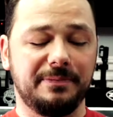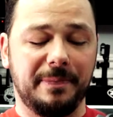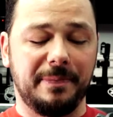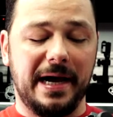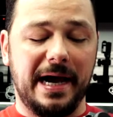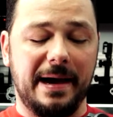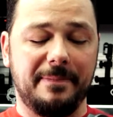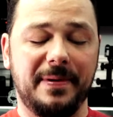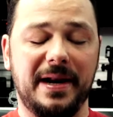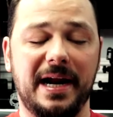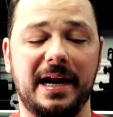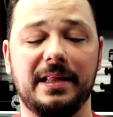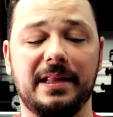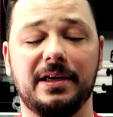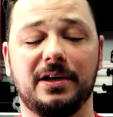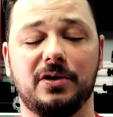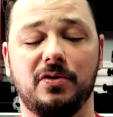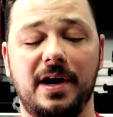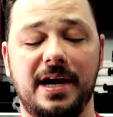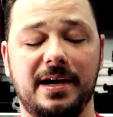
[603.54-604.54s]
pop it out of
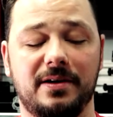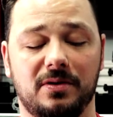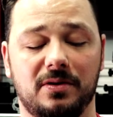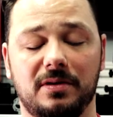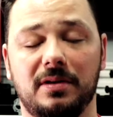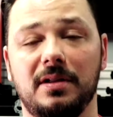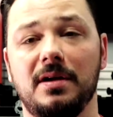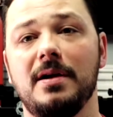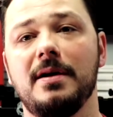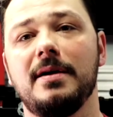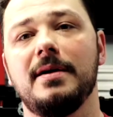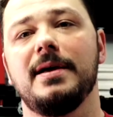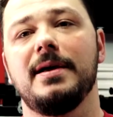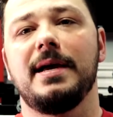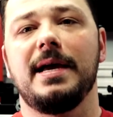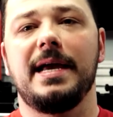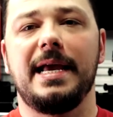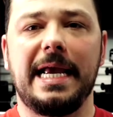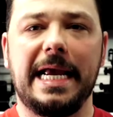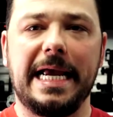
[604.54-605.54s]
the cradle
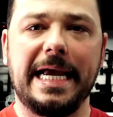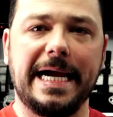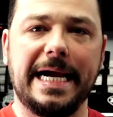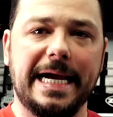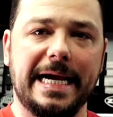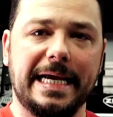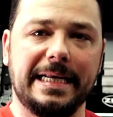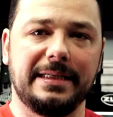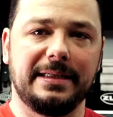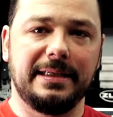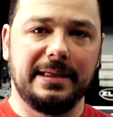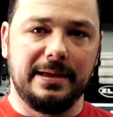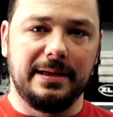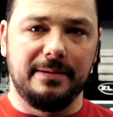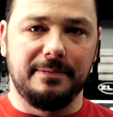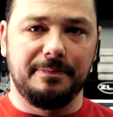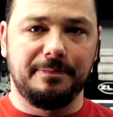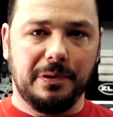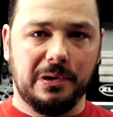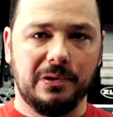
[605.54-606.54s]
and
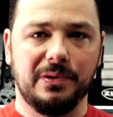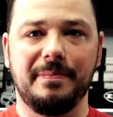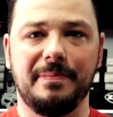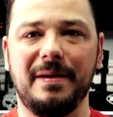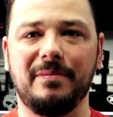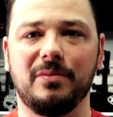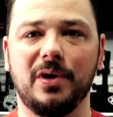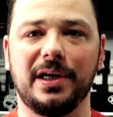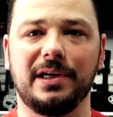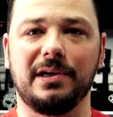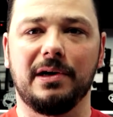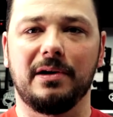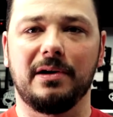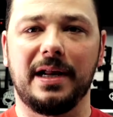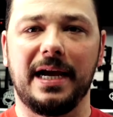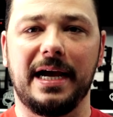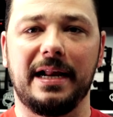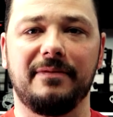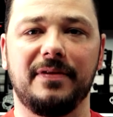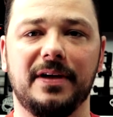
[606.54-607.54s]
pull the memory card
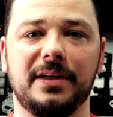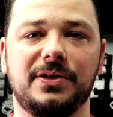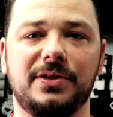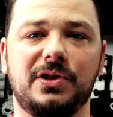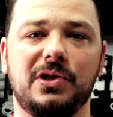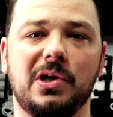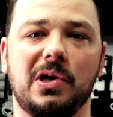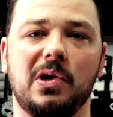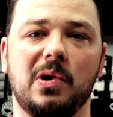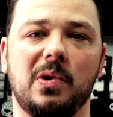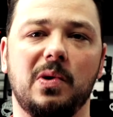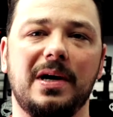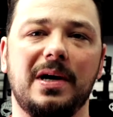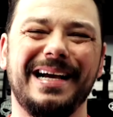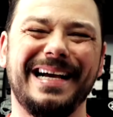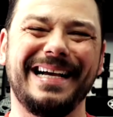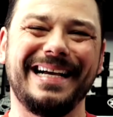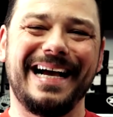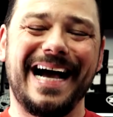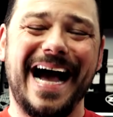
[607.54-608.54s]
out of it. So
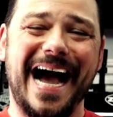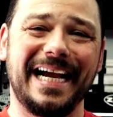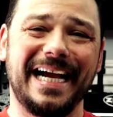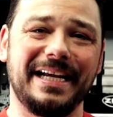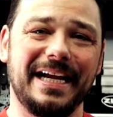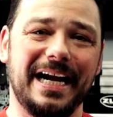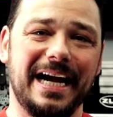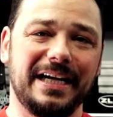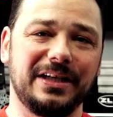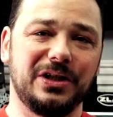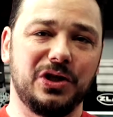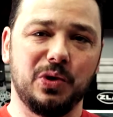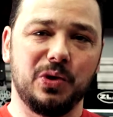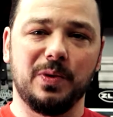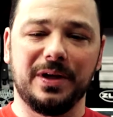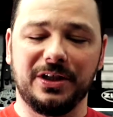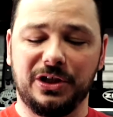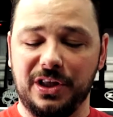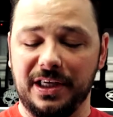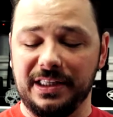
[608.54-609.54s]
I do
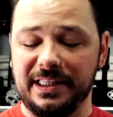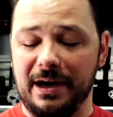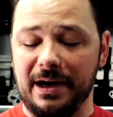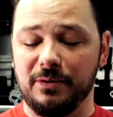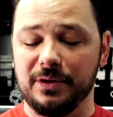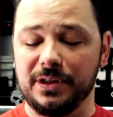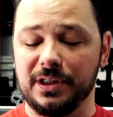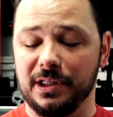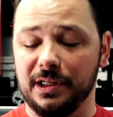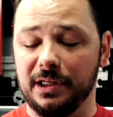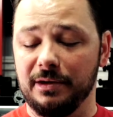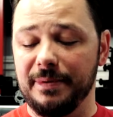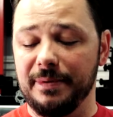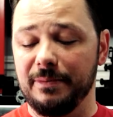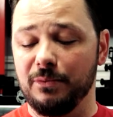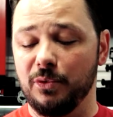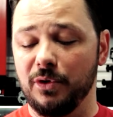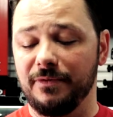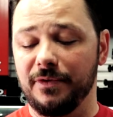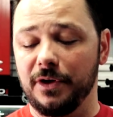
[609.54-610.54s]
wish that that was a little
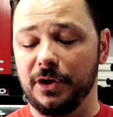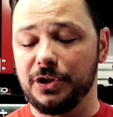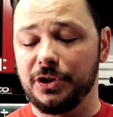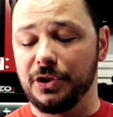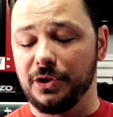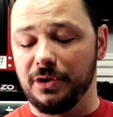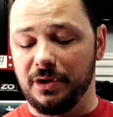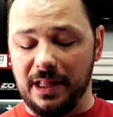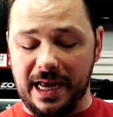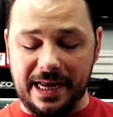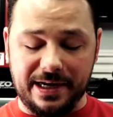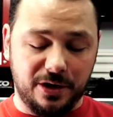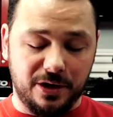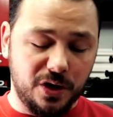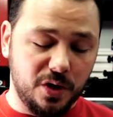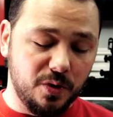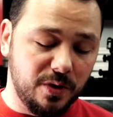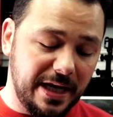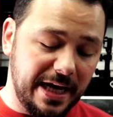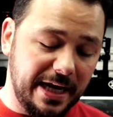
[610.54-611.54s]
bit more versatile. I know
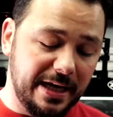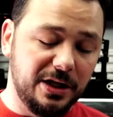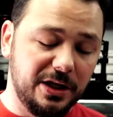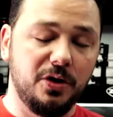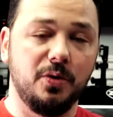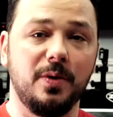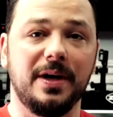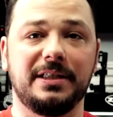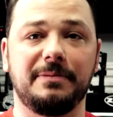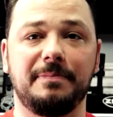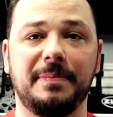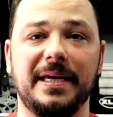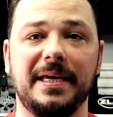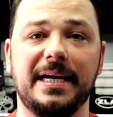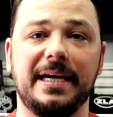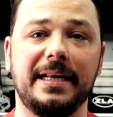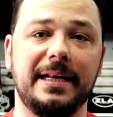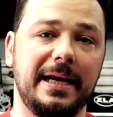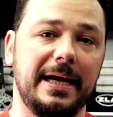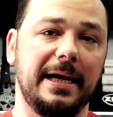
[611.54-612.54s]
you can USB
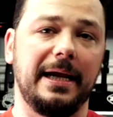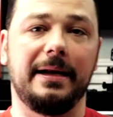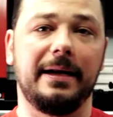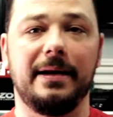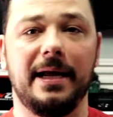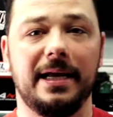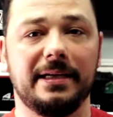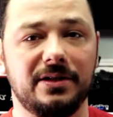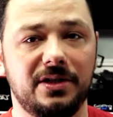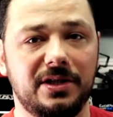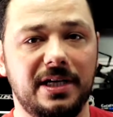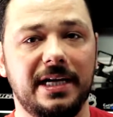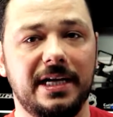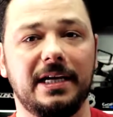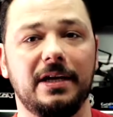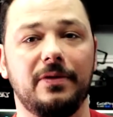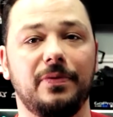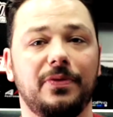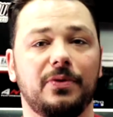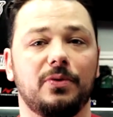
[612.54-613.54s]
it and
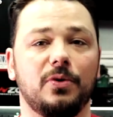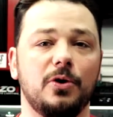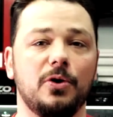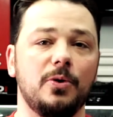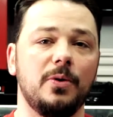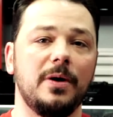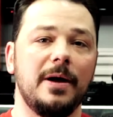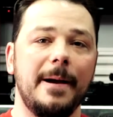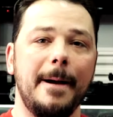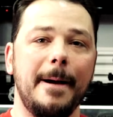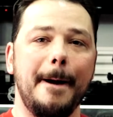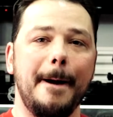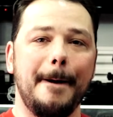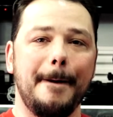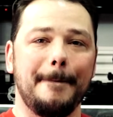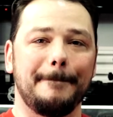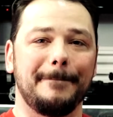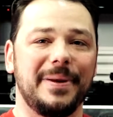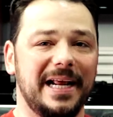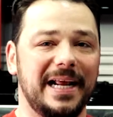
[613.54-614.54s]
sync it through,
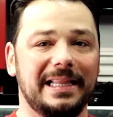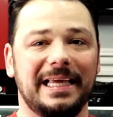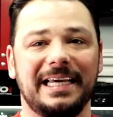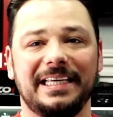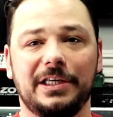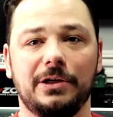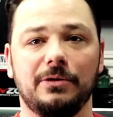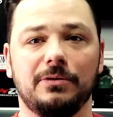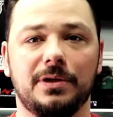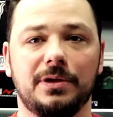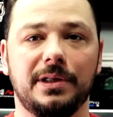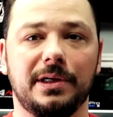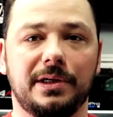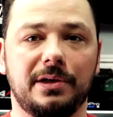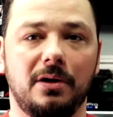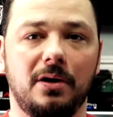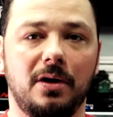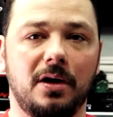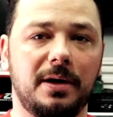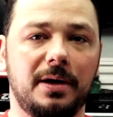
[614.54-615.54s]
but I like using the
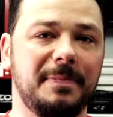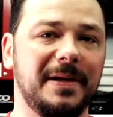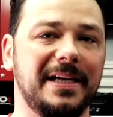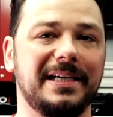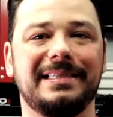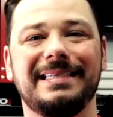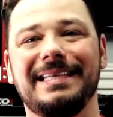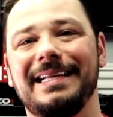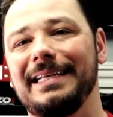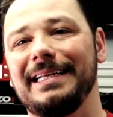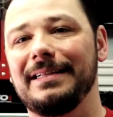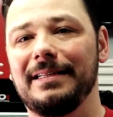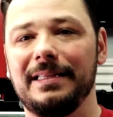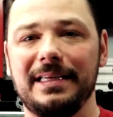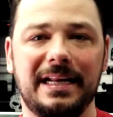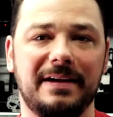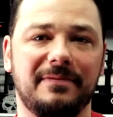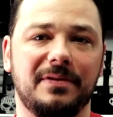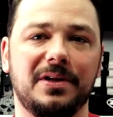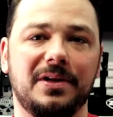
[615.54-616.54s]
card because then I
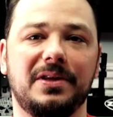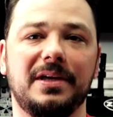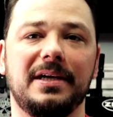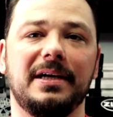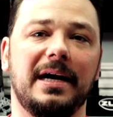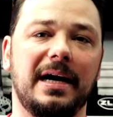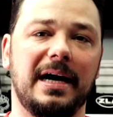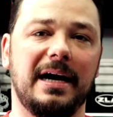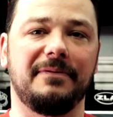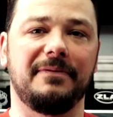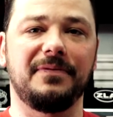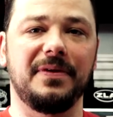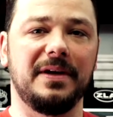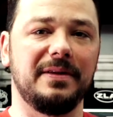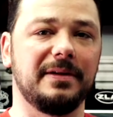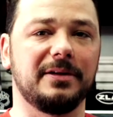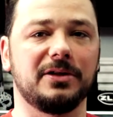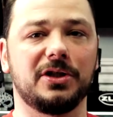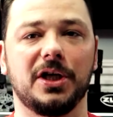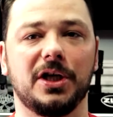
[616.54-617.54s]
clean everything off
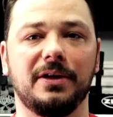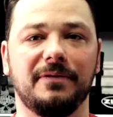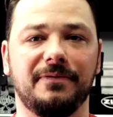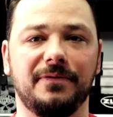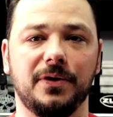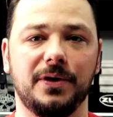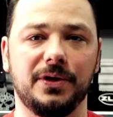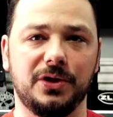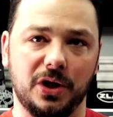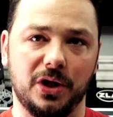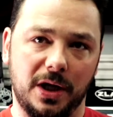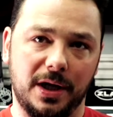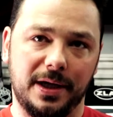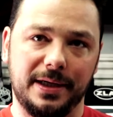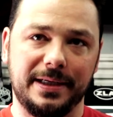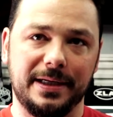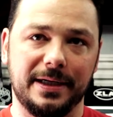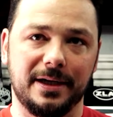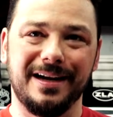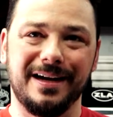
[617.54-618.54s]
and there's other footage
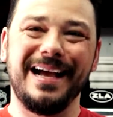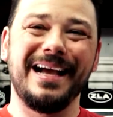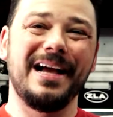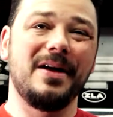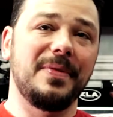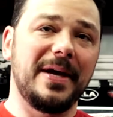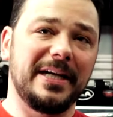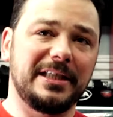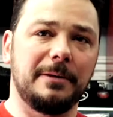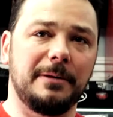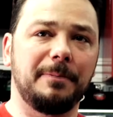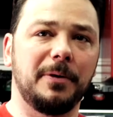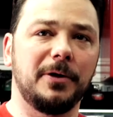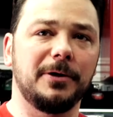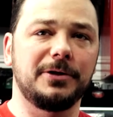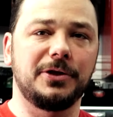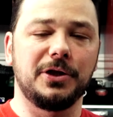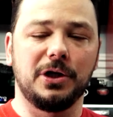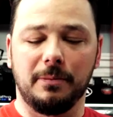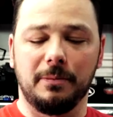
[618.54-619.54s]
on here. That's a
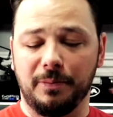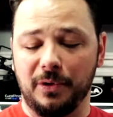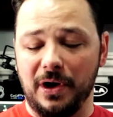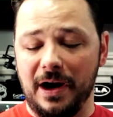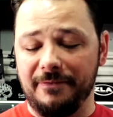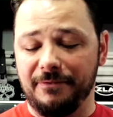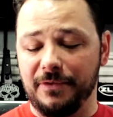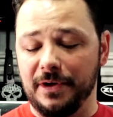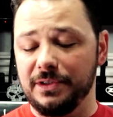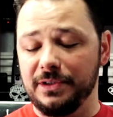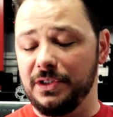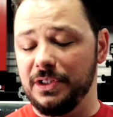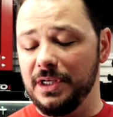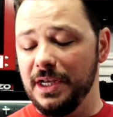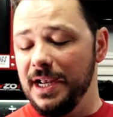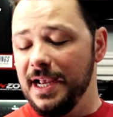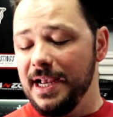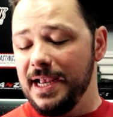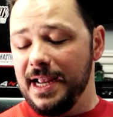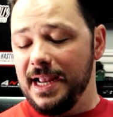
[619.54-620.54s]
personal preference,
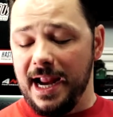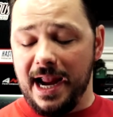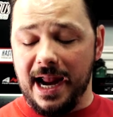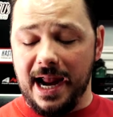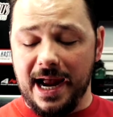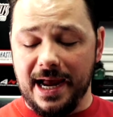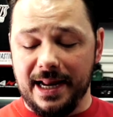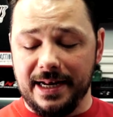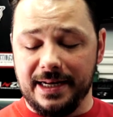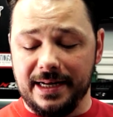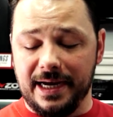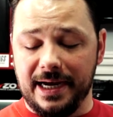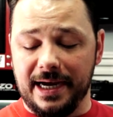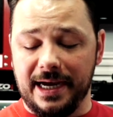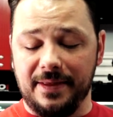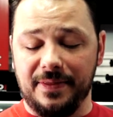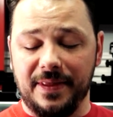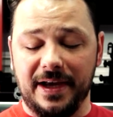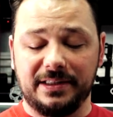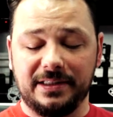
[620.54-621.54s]
and
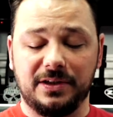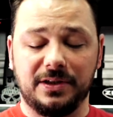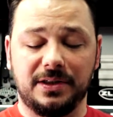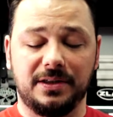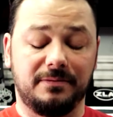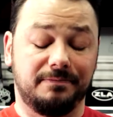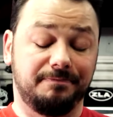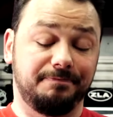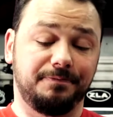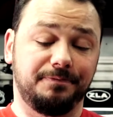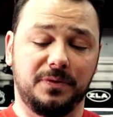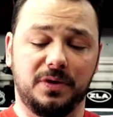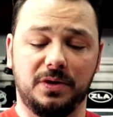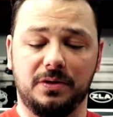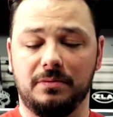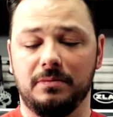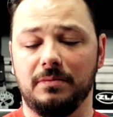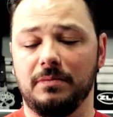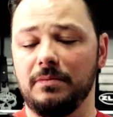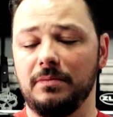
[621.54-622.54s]
that's
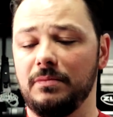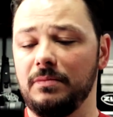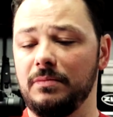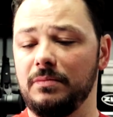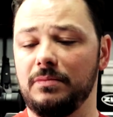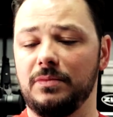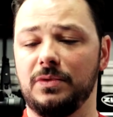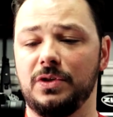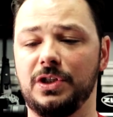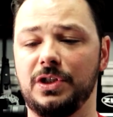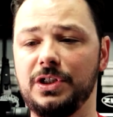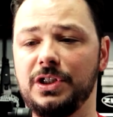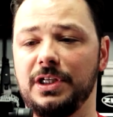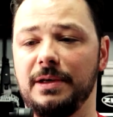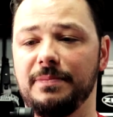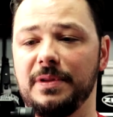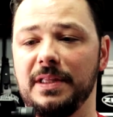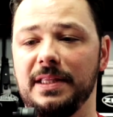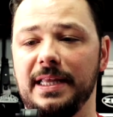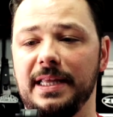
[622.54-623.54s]
just
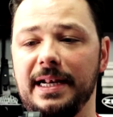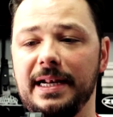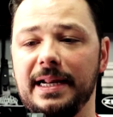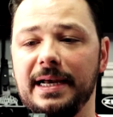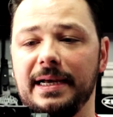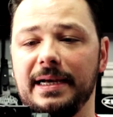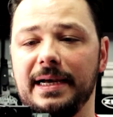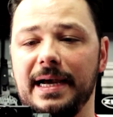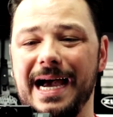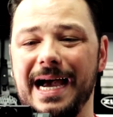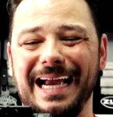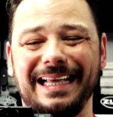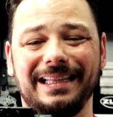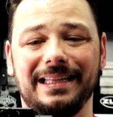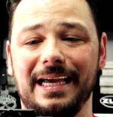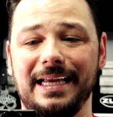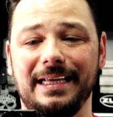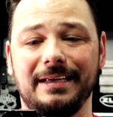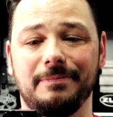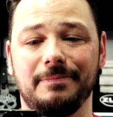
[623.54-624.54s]
something that I
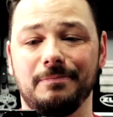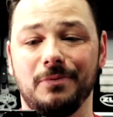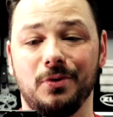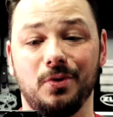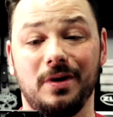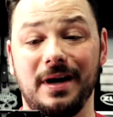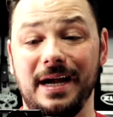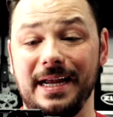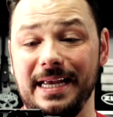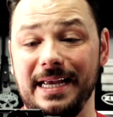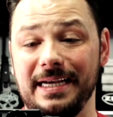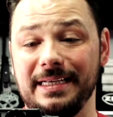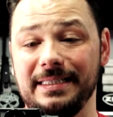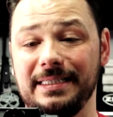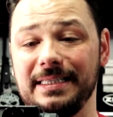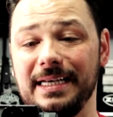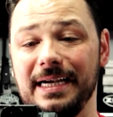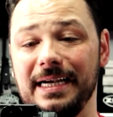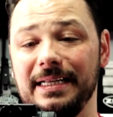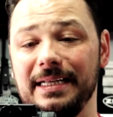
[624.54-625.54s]
like more, I
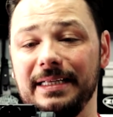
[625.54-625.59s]
guess.